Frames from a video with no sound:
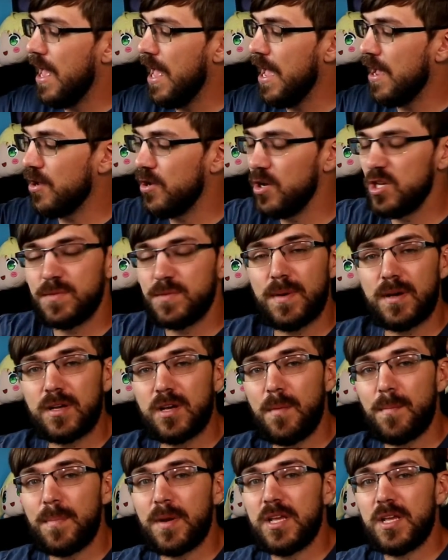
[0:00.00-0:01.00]
and Goodsman
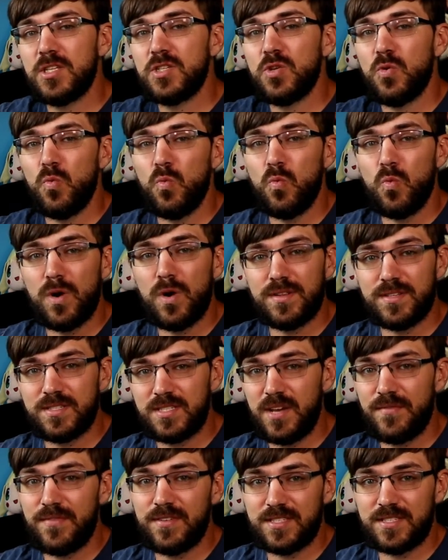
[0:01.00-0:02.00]
Company's
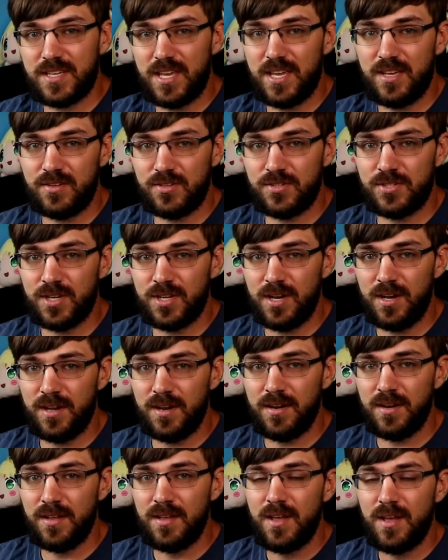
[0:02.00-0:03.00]
1/7 scale
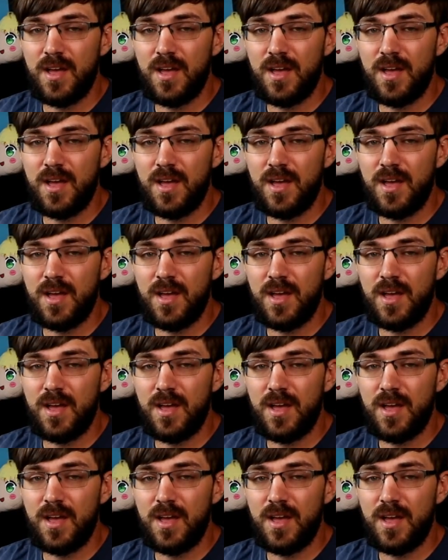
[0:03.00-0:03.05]
Jeanne.